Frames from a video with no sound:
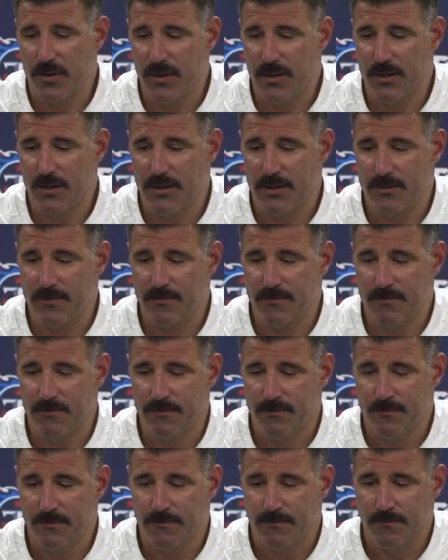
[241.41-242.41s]
Um,
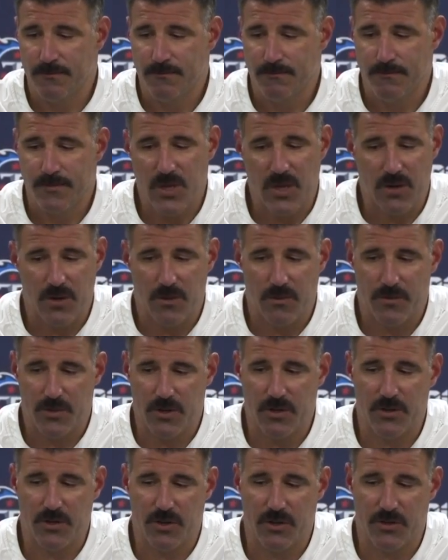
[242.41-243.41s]
you
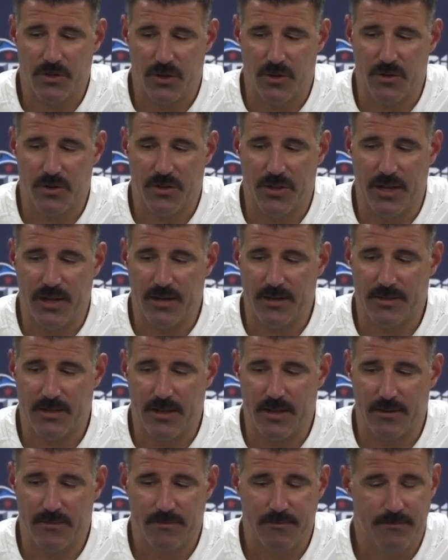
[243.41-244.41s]
know, there, are certain things
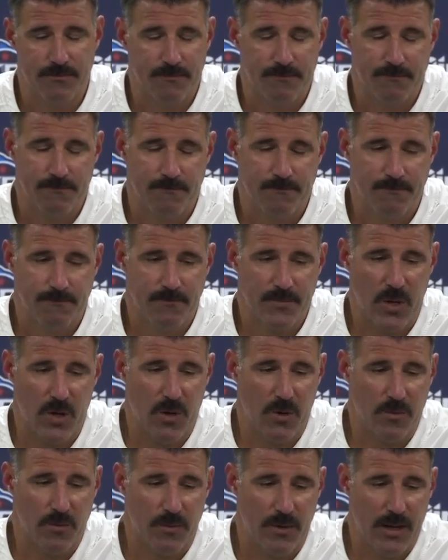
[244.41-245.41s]
that, you
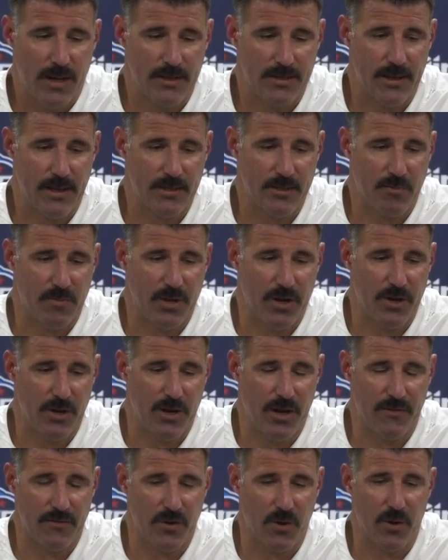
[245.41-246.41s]
know, as, as, a player,
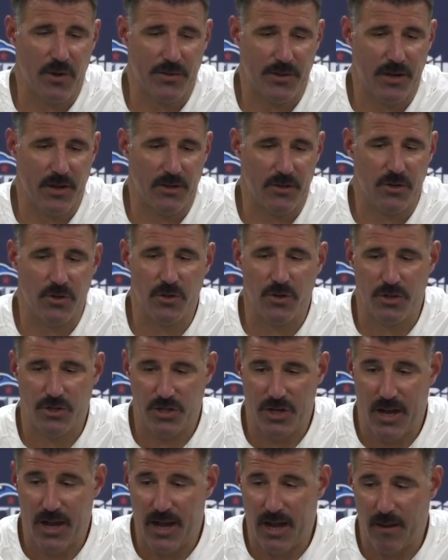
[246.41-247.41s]
you have to go out there and do your
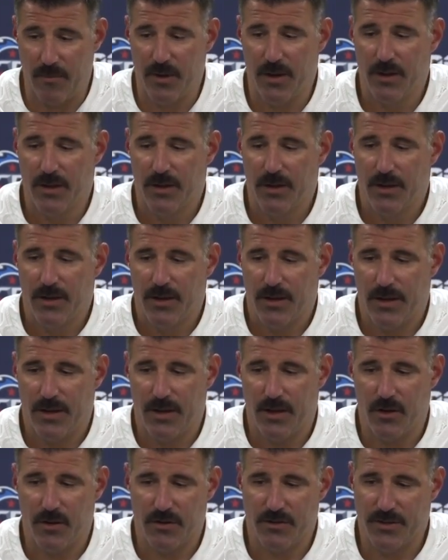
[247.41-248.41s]
job and
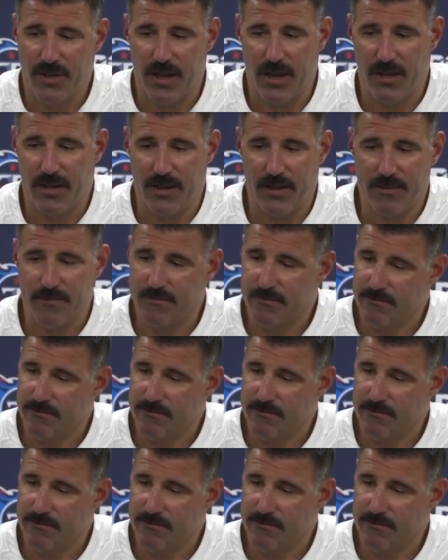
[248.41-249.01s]
understand that,